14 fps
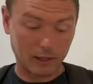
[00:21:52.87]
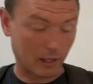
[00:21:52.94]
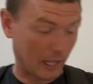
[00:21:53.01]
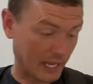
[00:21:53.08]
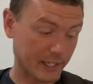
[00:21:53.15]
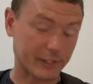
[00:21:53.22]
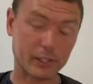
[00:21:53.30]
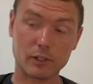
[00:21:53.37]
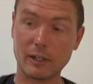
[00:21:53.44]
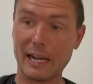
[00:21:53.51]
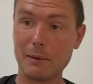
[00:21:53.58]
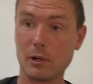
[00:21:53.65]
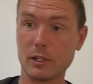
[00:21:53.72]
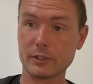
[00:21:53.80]
like to
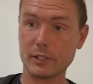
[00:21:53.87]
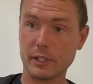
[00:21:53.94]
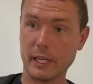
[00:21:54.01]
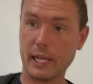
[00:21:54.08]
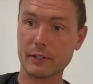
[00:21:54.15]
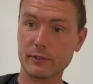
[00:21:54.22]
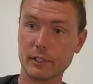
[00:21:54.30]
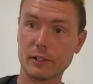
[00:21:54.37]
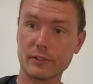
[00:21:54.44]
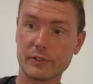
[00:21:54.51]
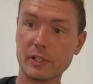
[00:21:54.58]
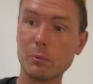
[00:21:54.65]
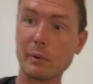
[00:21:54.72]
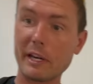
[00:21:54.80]
grab onto the handrail in
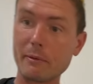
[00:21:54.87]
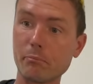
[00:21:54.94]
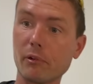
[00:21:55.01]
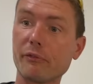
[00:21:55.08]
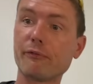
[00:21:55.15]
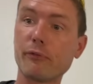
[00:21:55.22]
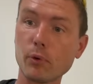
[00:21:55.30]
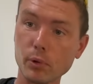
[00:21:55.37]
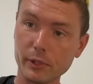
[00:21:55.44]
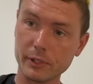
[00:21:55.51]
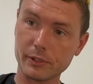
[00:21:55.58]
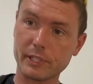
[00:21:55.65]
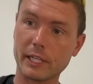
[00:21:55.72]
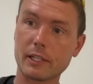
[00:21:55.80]
some way before
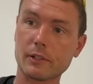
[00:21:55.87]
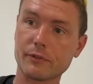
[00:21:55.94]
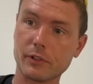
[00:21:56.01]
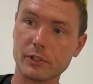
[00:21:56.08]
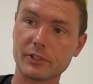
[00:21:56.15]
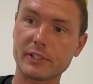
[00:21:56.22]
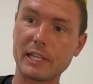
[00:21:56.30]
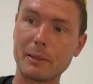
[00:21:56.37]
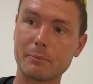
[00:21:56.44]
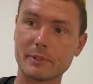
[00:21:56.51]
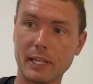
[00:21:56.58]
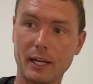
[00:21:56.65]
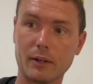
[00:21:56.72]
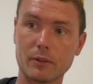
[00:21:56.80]
you take your first step
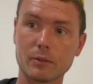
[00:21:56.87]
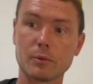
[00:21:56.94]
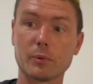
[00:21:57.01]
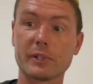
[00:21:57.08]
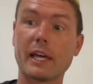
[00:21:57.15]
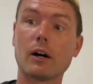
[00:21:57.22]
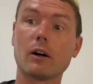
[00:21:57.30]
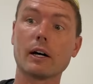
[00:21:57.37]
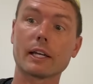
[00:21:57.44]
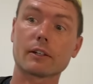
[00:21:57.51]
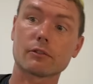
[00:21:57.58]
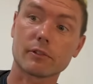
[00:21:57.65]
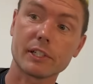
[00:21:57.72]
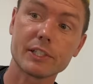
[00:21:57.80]
down without
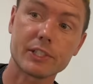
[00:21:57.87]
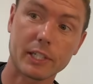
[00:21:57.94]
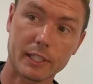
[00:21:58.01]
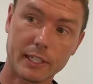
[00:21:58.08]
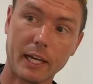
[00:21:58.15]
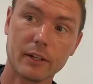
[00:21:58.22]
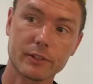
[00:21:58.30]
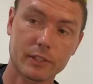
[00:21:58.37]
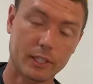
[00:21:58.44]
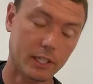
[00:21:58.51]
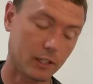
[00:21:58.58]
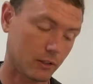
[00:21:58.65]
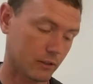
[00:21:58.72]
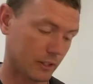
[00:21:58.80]
like reaching down to
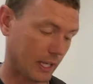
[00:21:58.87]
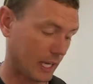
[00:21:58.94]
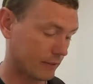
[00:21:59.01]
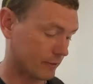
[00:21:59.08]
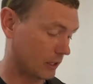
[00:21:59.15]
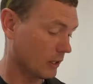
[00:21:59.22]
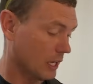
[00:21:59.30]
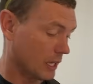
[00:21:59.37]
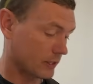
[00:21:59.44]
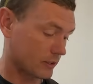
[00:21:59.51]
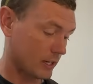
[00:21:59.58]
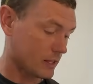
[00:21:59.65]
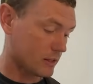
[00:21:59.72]
get a hold of the handrail. So I